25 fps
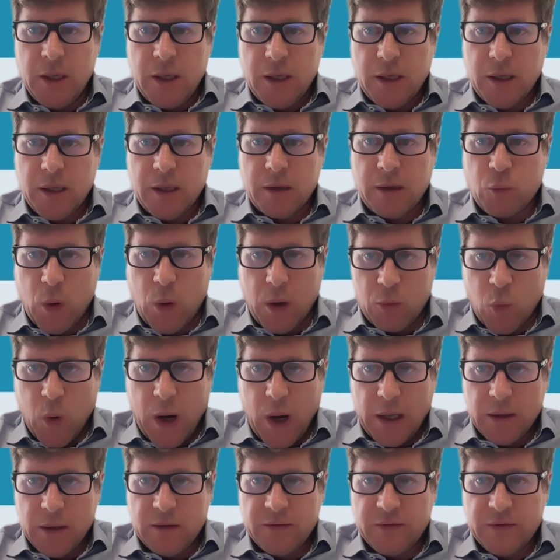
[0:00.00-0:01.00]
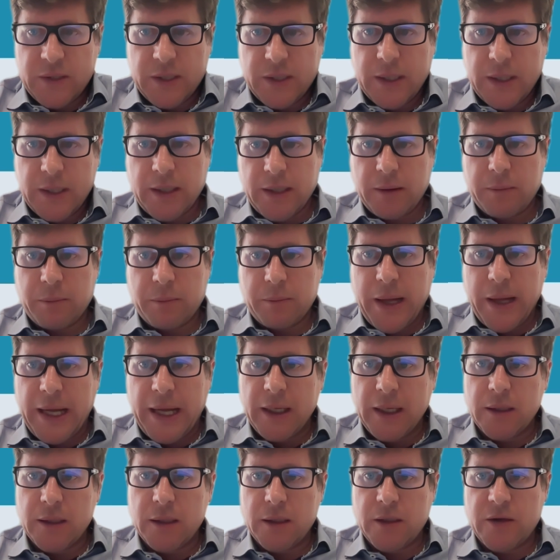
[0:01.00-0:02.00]
One of the
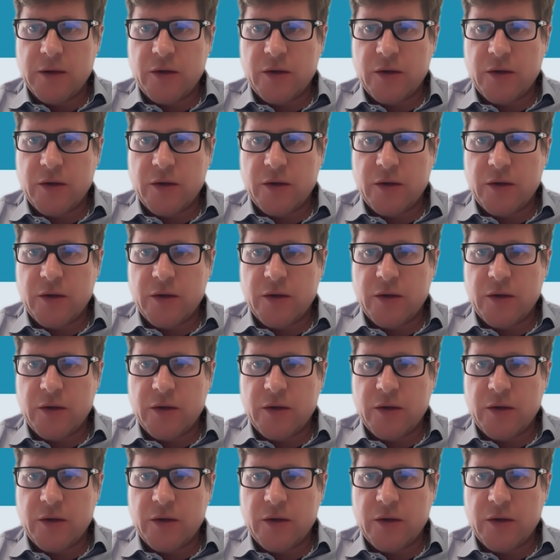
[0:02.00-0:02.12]
main